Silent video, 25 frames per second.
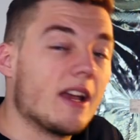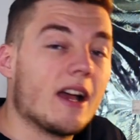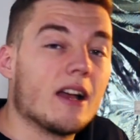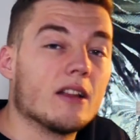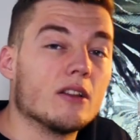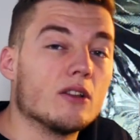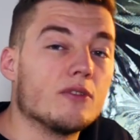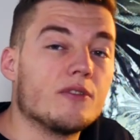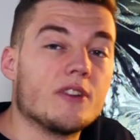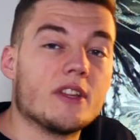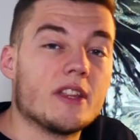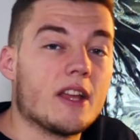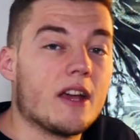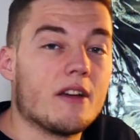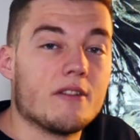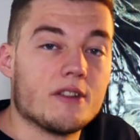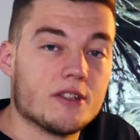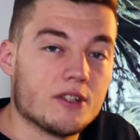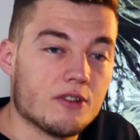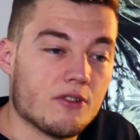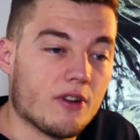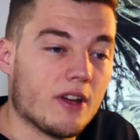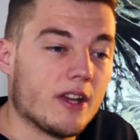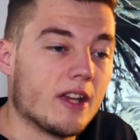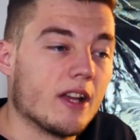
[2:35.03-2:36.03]
I love it there, it's
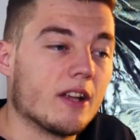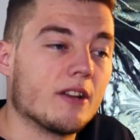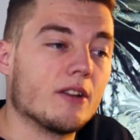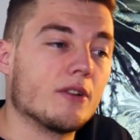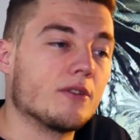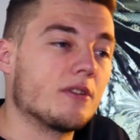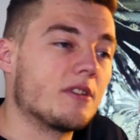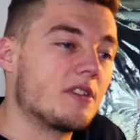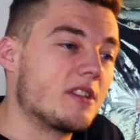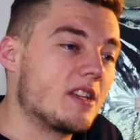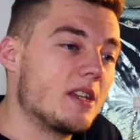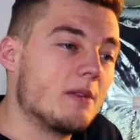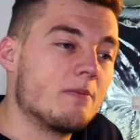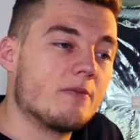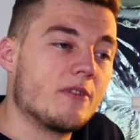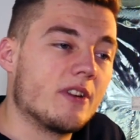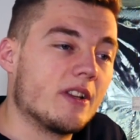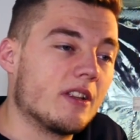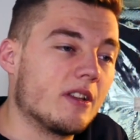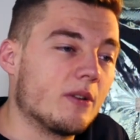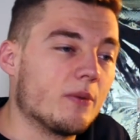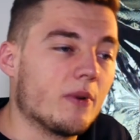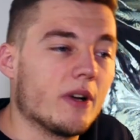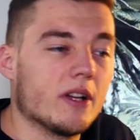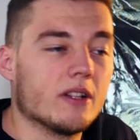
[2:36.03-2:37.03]
great, I know the team
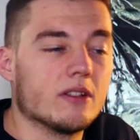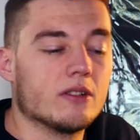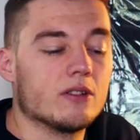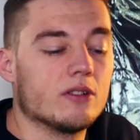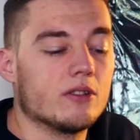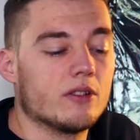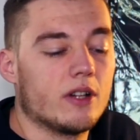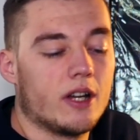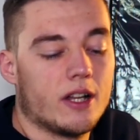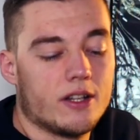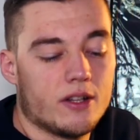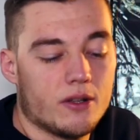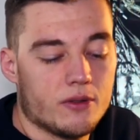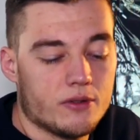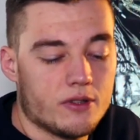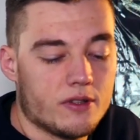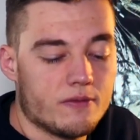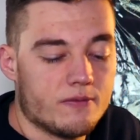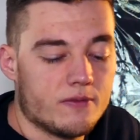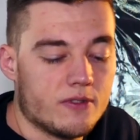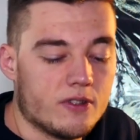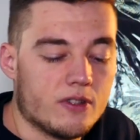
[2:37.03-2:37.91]
really well," or "I know the